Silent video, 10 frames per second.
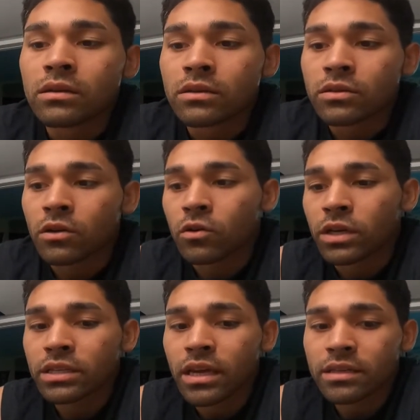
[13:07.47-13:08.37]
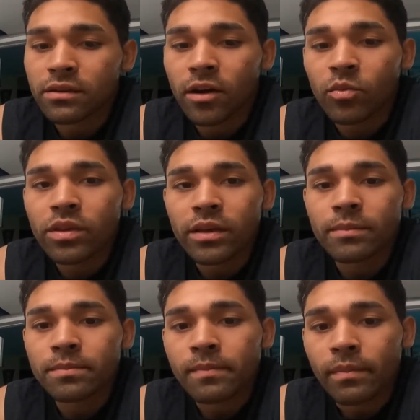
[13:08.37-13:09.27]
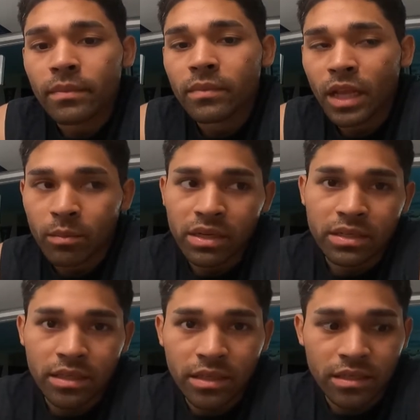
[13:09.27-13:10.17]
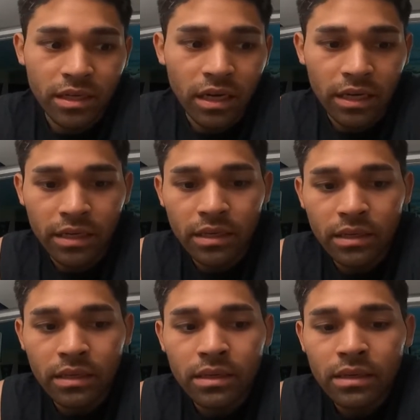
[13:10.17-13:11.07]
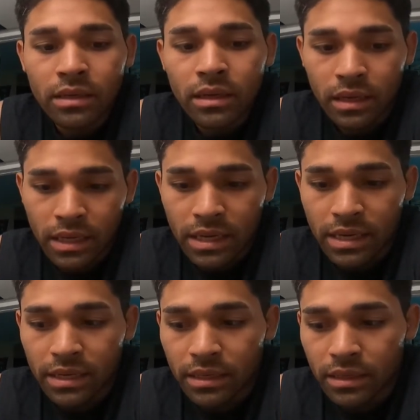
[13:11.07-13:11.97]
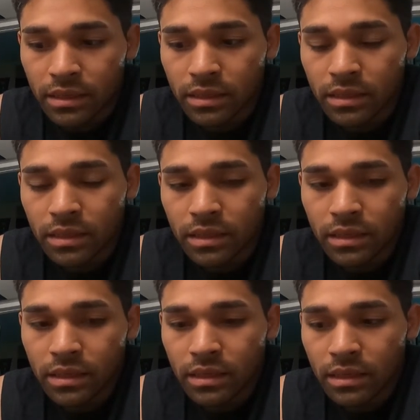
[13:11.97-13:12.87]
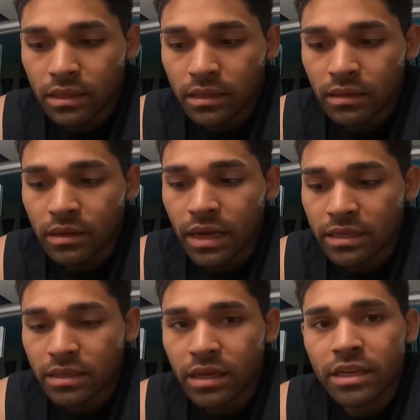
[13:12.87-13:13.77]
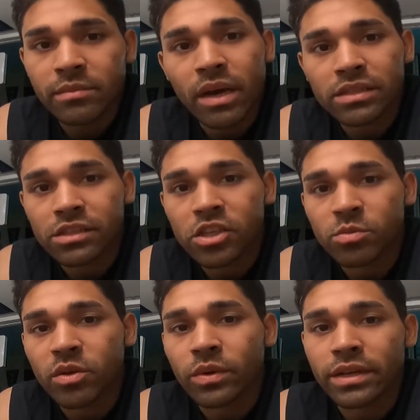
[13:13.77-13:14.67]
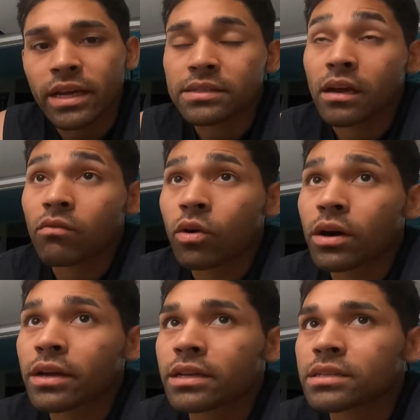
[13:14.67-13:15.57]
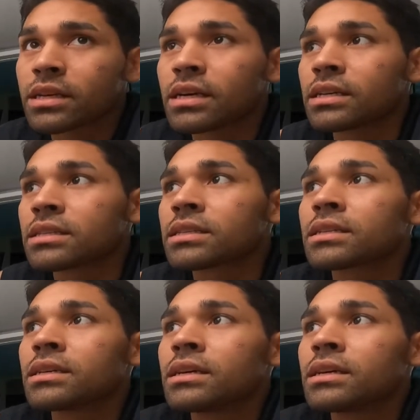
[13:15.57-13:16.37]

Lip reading: So he takes it home with him because it's his gun. And the next day he messages me when he gets out of work and he says,